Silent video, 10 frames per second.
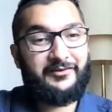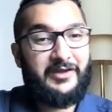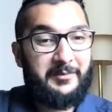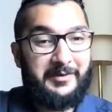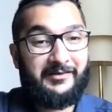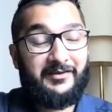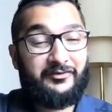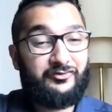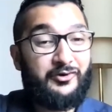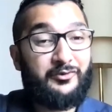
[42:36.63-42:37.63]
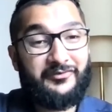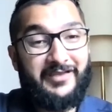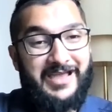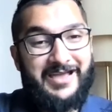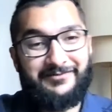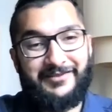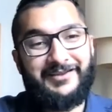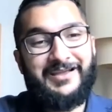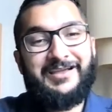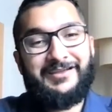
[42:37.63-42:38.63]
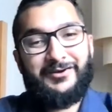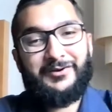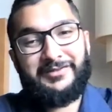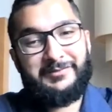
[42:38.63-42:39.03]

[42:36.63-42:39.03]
look how many like stones I have, and